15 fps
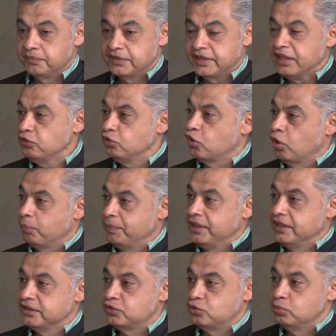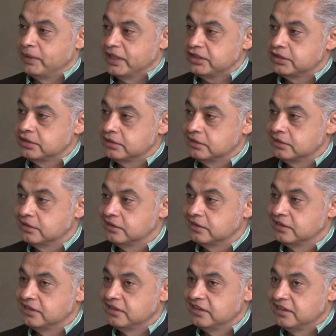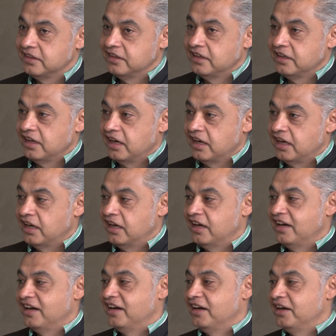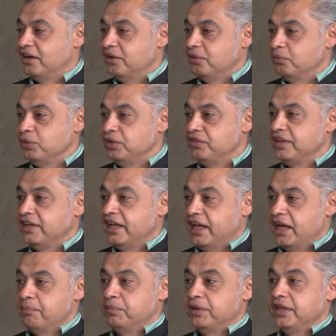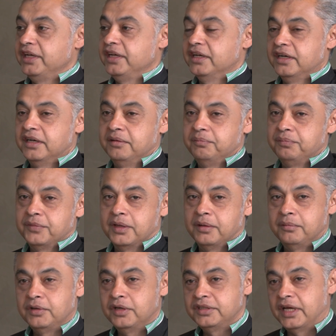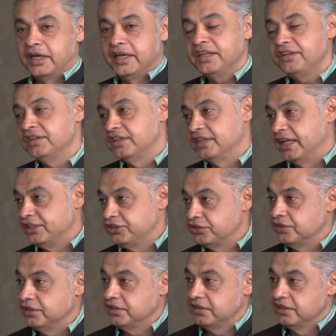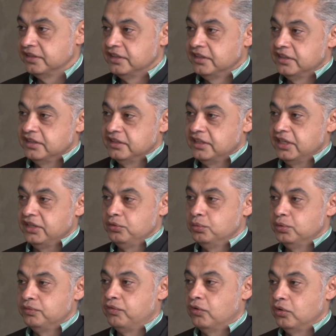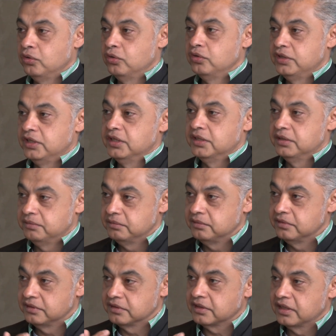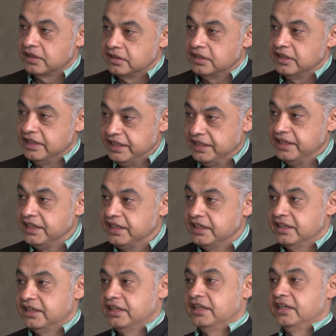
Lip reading: tend to copy us too much. Mm. We see that happening. I guess it's natural that you would follow the leading